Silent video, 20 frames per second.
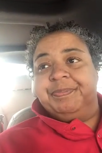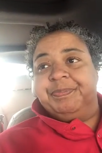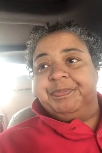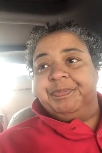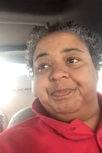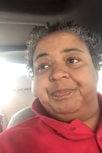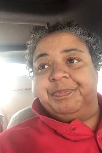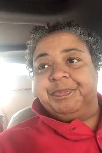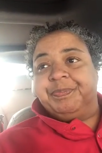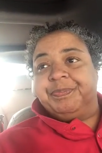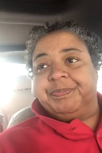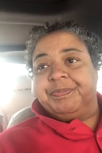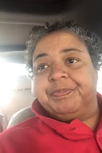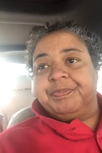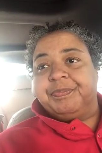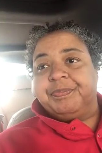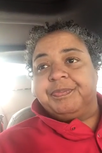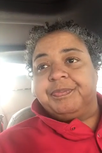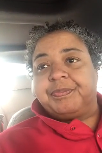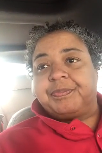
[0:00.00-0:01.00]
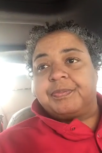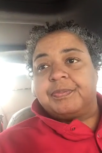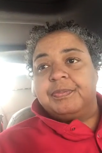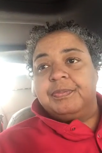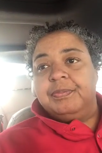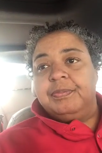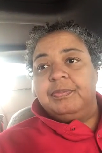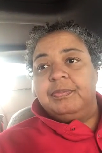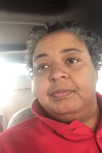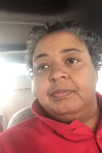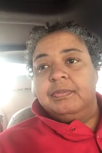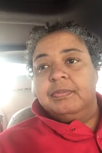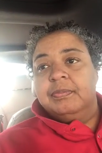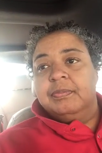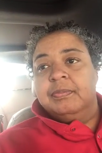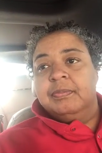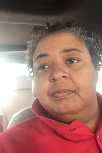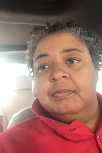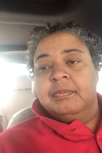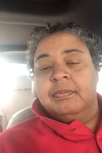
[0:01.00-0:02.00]

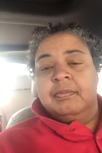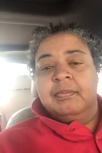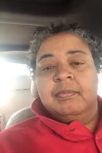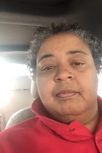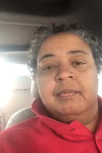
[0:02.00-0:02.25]
Nothing is said.